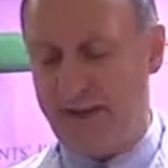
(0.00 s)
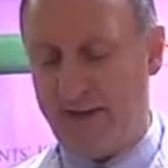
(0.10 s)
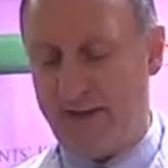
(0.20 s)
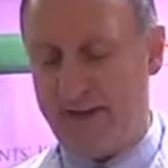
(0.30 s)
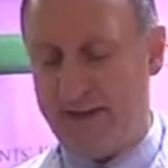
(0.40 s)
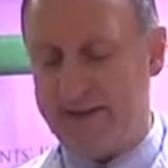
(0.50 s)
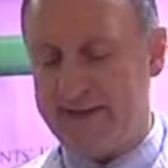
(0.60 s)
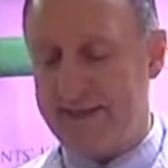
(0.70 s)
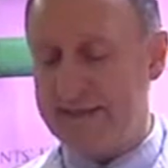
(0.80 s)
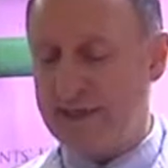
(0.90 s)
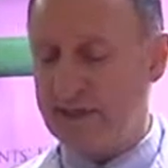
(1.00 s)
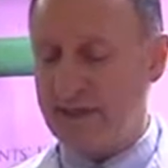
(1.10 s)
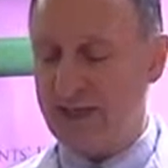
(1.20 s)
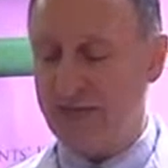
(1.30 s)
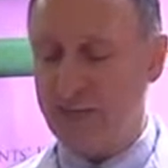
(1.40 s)
It does actually
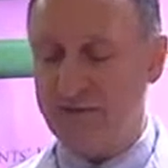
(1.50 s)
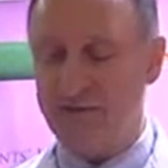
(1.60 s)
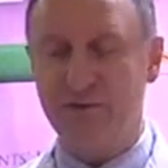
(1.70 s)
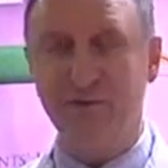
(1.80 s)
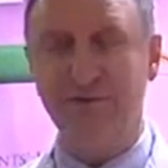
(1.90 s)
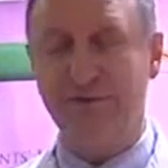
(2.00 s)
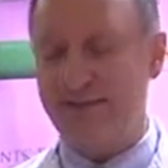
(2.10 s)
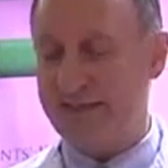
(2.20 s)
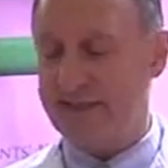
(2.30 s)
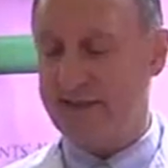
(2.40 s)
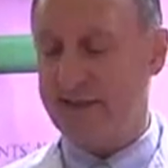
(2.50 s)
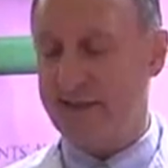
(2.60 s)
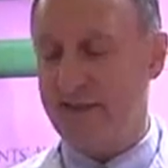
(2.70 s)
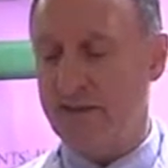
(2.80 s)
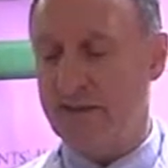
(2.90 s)
come with two of these
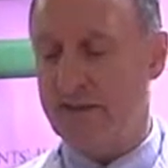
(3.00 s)
little